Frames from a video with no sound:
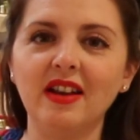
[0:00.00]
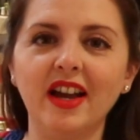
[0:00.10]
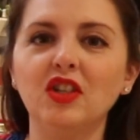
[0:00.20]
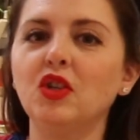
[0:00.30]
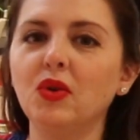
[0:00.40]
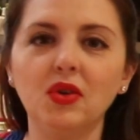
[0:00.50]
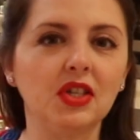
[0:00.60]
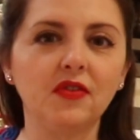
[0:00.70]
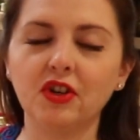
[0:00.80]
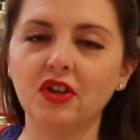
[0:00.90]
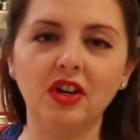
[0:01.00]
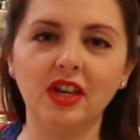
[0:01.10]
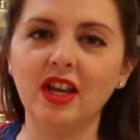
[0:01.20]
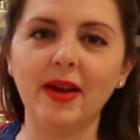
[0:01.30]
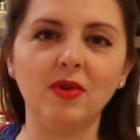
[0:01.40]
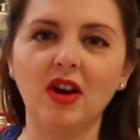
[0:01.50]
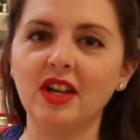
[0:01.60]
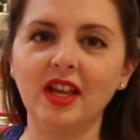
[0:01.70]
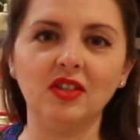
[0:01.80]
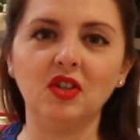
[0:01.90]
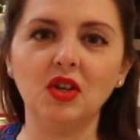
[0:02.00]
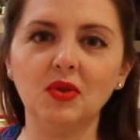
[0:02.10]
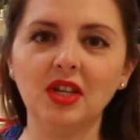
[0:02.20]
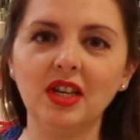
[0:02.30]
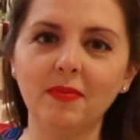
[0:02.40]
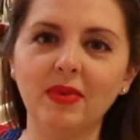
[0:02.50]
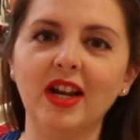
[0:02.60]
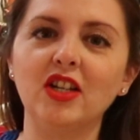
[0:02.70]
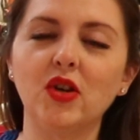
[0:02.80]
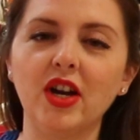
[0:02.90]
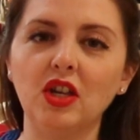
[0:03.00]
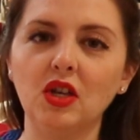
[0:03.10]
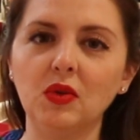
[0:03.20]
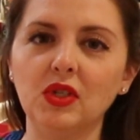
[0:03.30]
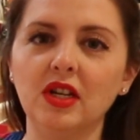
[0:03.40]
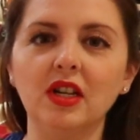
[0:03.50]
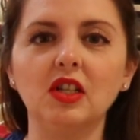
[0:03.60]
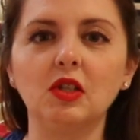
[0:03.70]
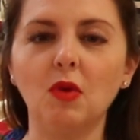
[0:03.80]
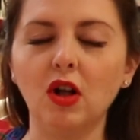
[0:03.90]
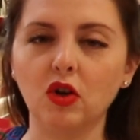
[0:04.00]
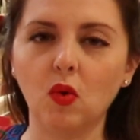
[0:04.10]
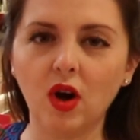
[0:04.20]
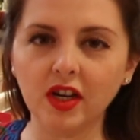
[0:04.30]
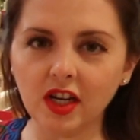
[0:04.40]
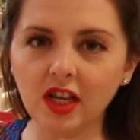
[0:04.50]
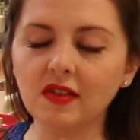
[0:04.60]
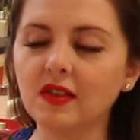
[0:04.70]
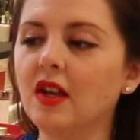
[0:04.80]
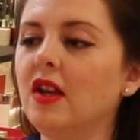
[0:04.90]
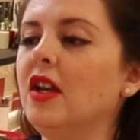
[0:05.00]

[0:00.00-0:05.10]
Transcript: I do use it for cooking. I'm not against using it, but I try to use it in smaller quantities.